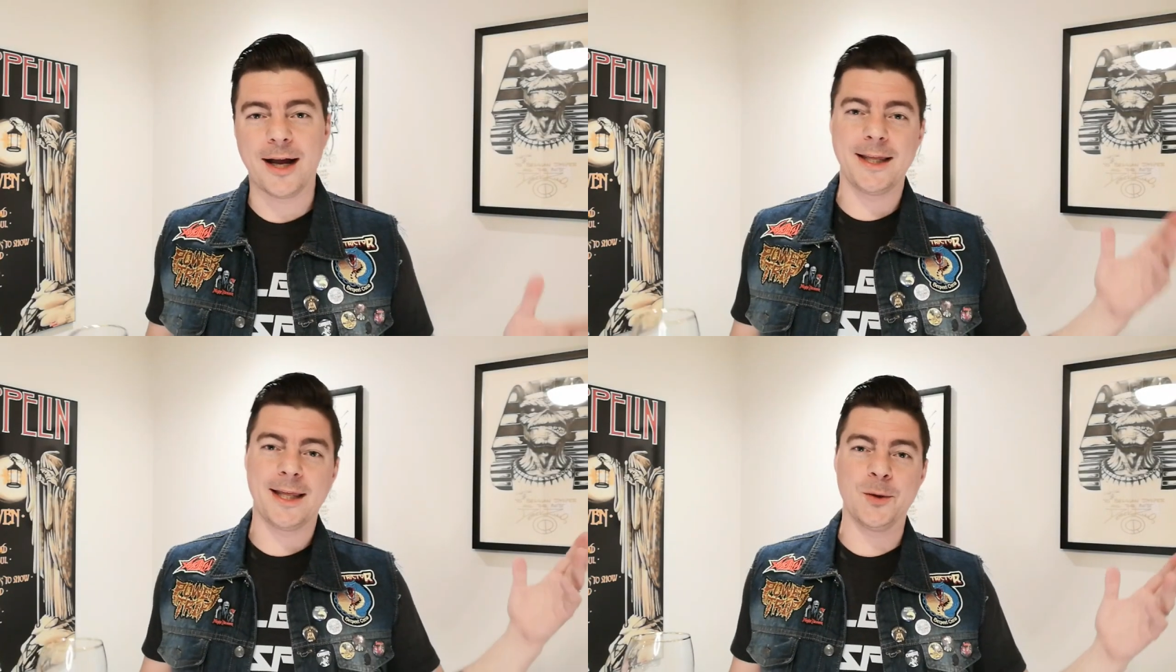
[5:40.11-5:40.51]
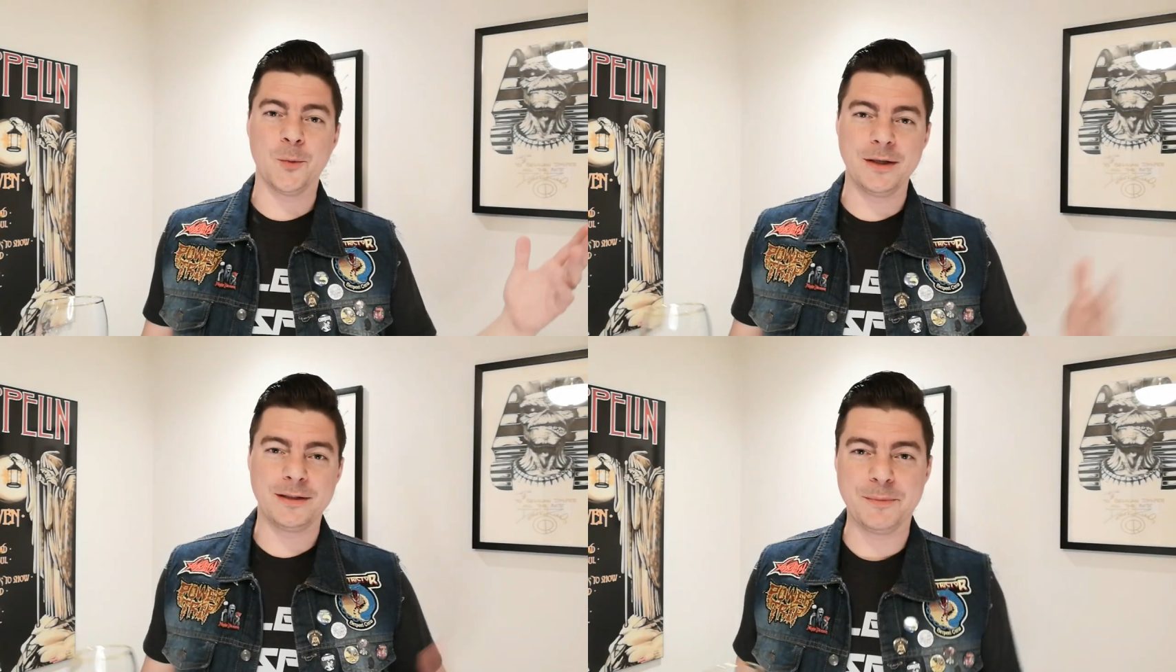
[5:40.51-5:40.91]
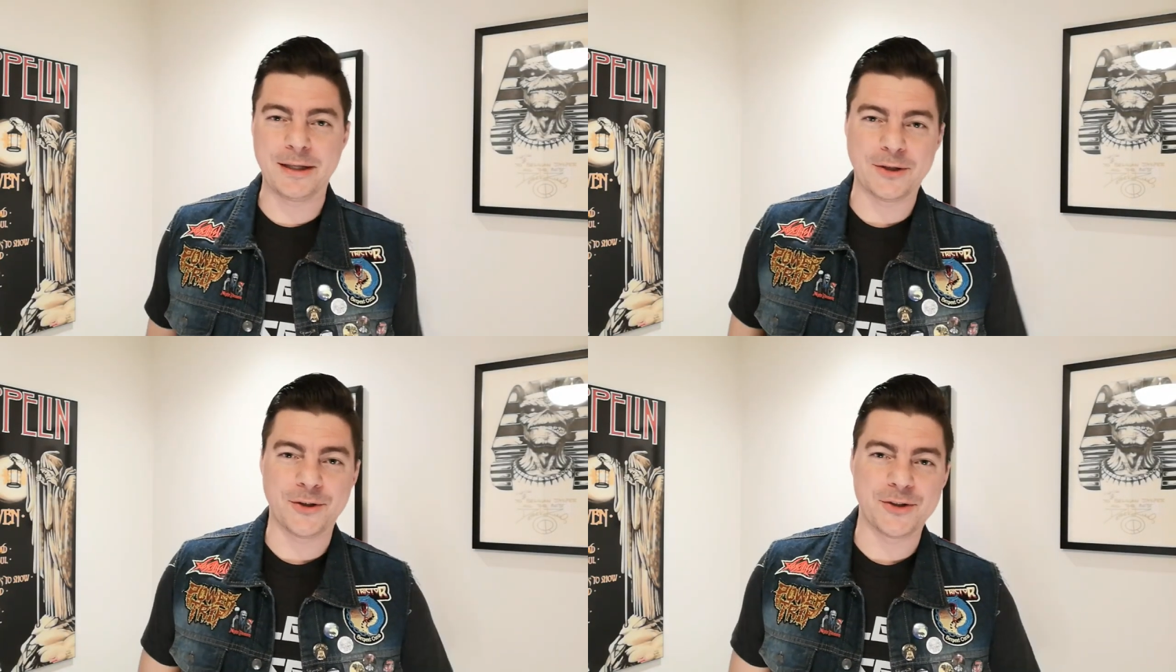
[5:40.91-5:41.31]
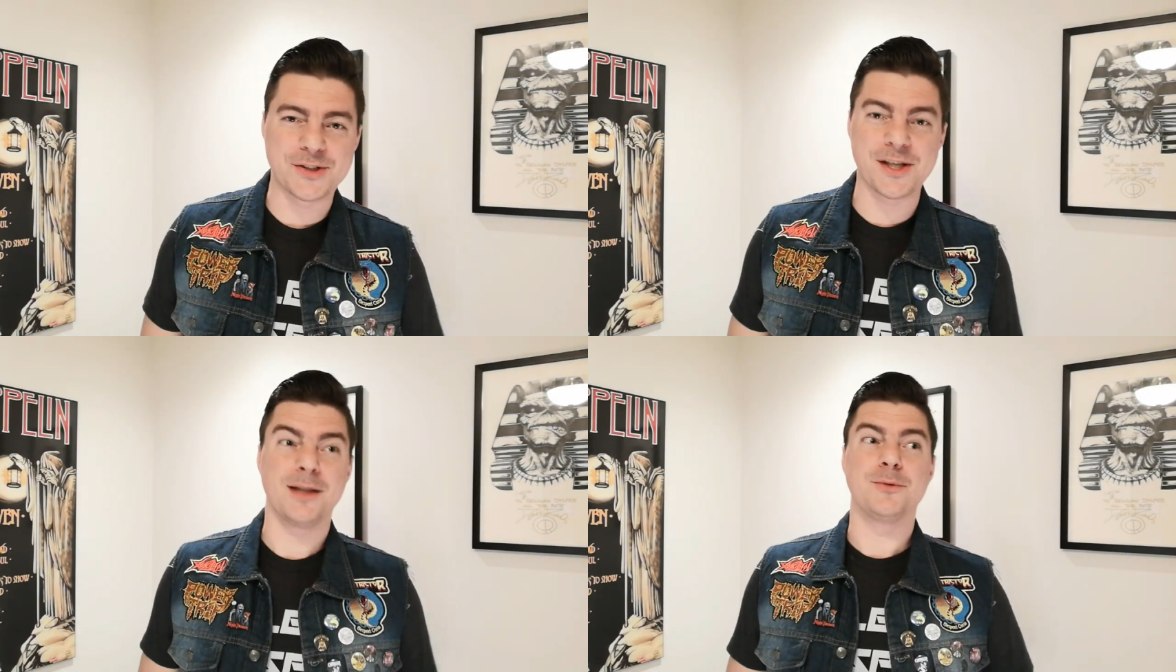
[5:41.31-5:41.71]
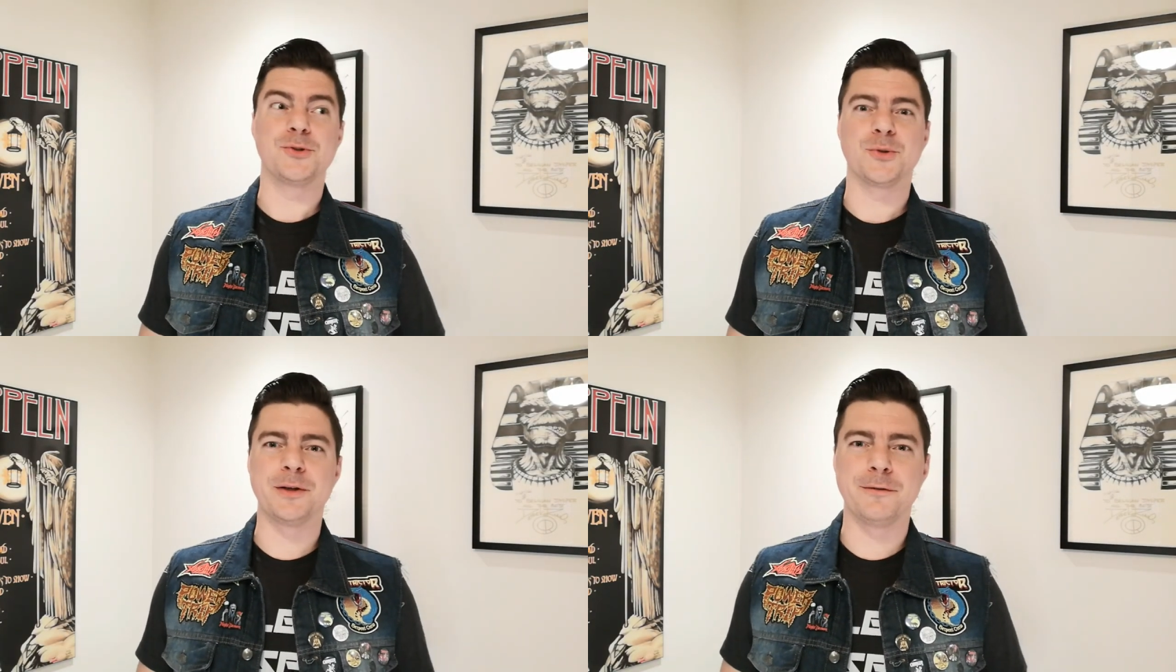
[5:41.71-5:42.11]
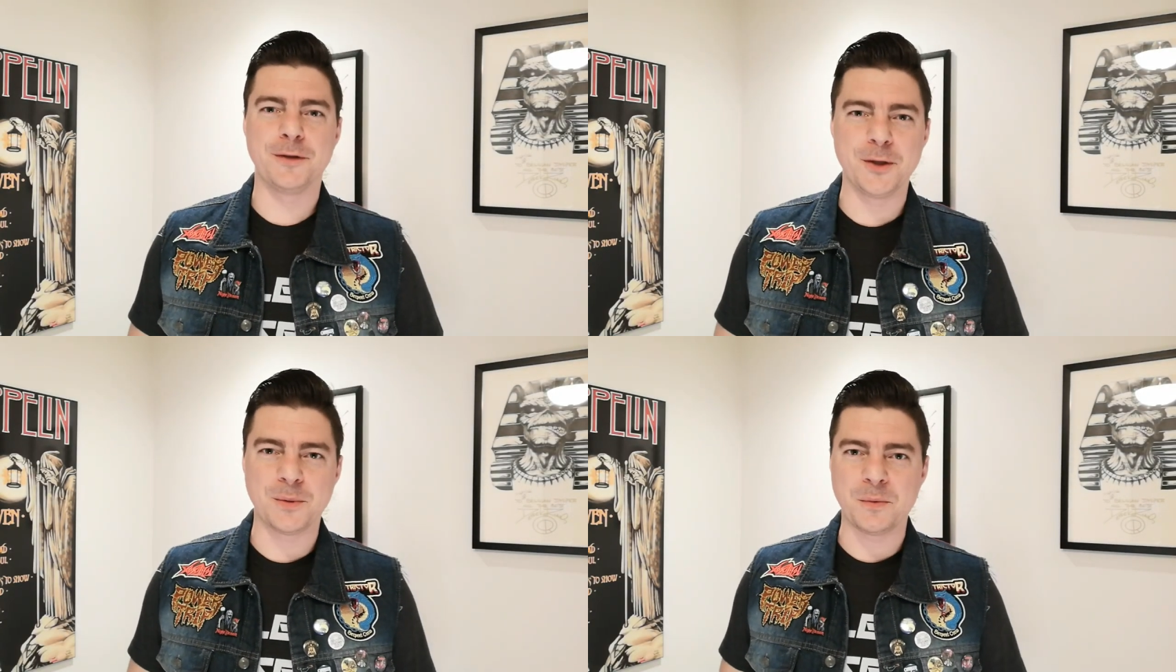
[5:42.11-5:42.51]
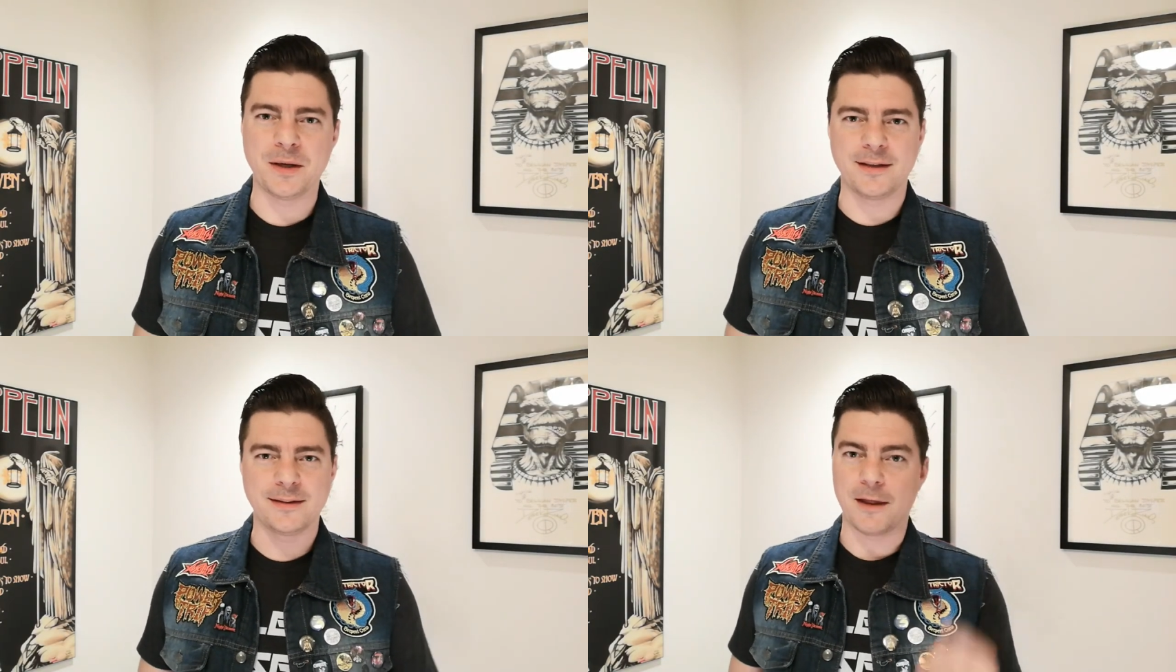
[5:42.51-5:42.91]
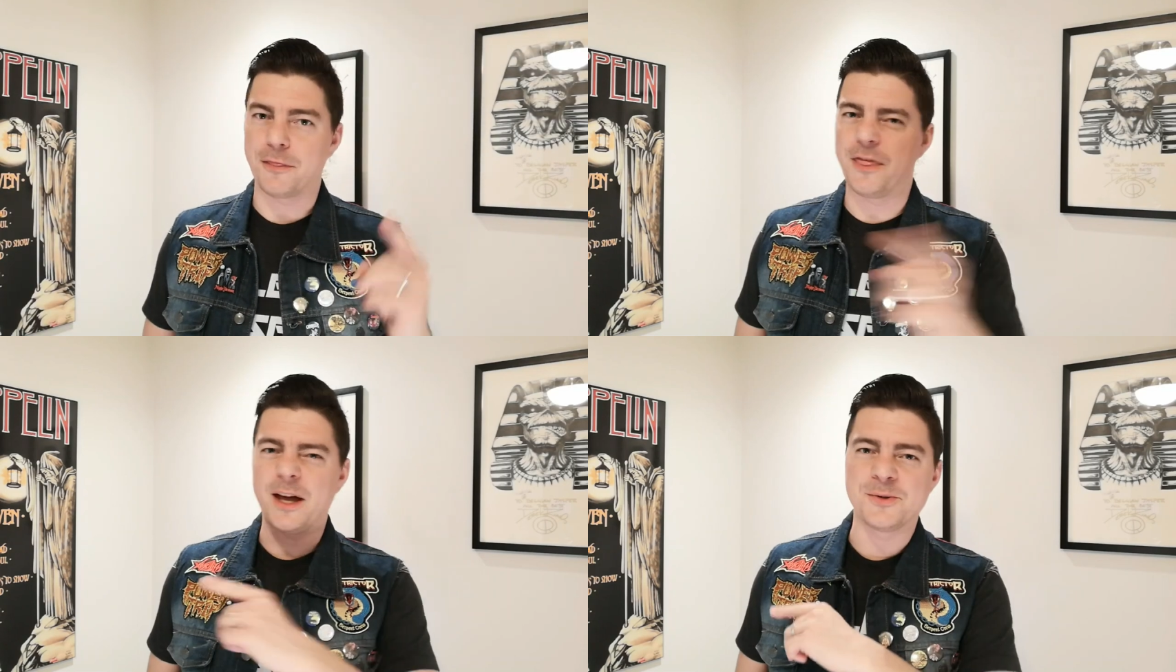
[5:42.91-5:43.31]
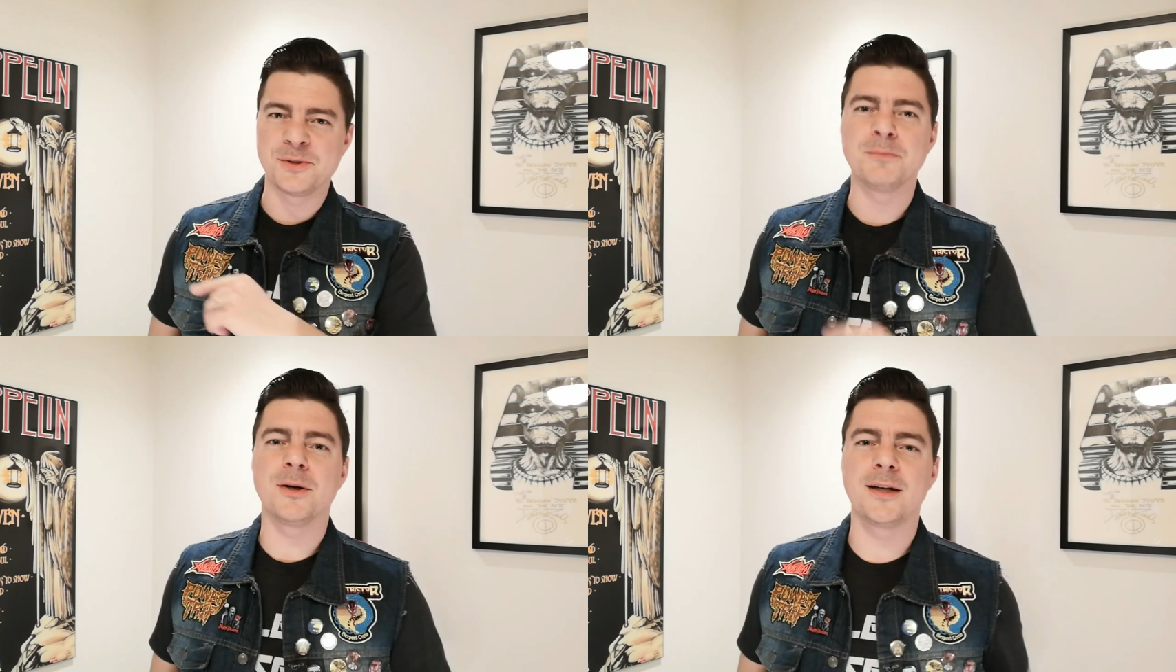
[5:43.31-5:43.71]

I can't wait to make another celebratory video when we hit that 1,000